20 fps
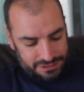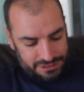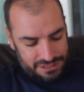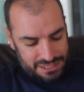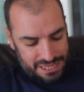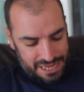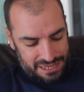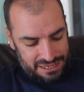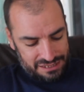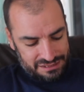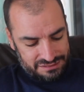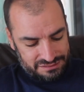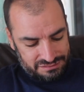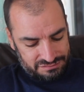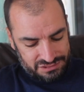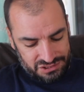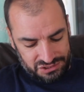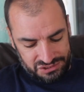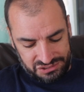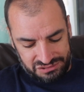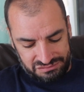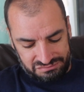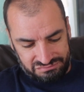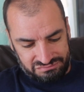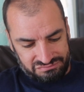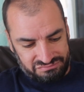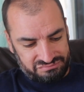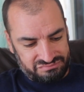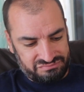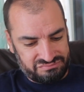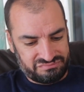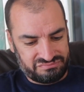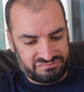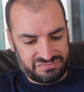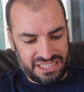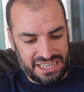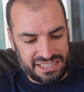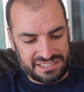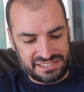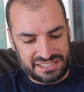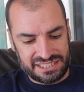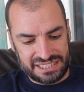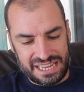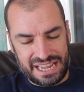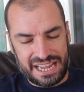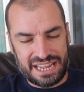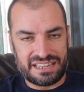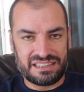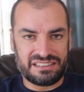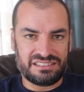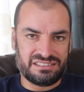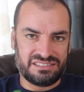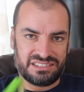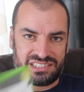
yeah, just nice to get.